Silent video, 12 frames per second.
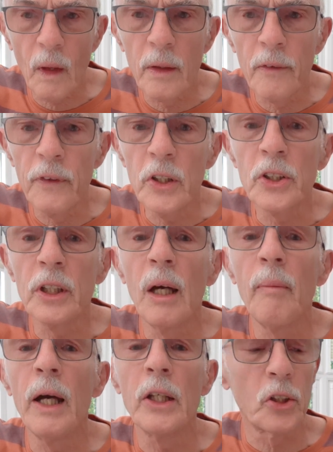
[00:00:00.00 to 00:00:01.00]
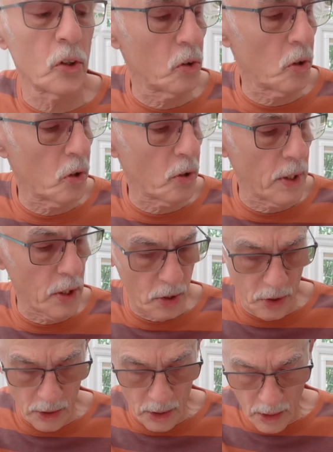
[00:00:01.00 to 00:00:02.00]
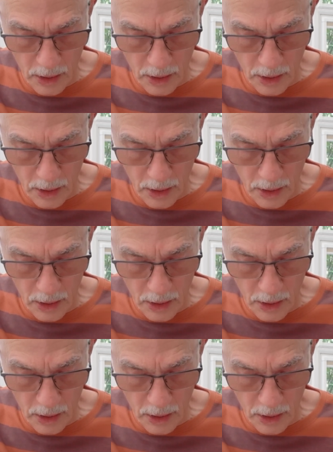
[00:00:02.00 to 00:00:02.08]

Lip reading: the first time I saw this